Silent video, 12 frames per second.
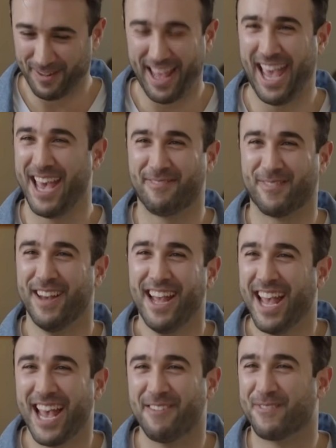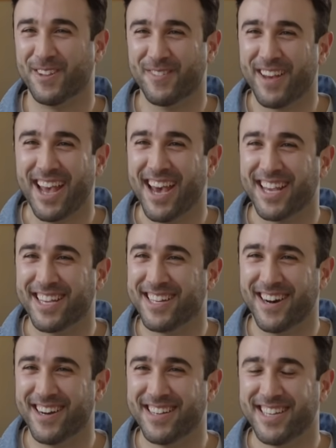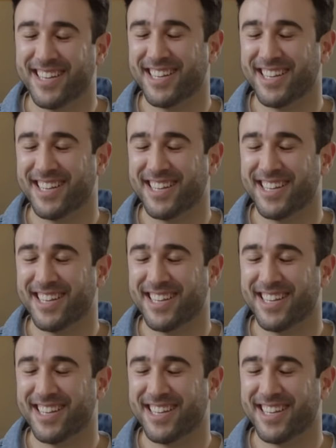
a head full of hair, you know?